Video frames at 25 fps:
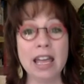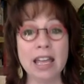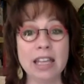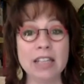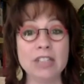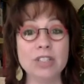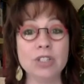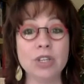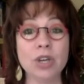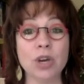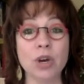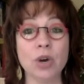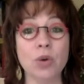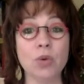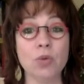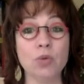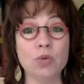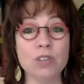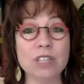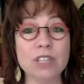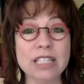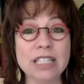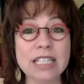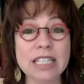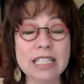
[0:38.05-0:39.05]
So
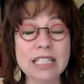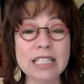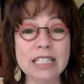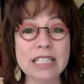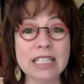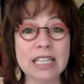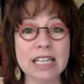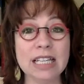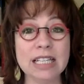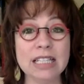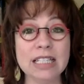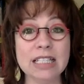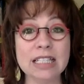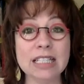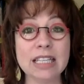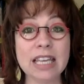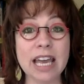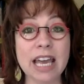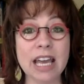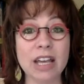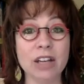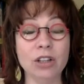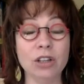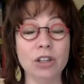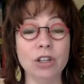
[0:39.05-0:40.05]
resistance
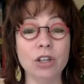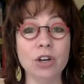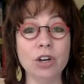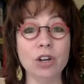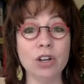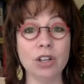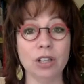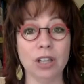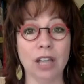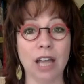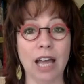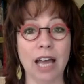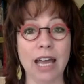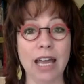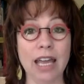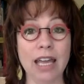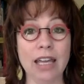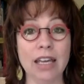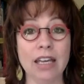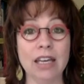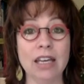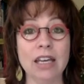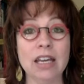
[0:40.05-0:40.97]
can look like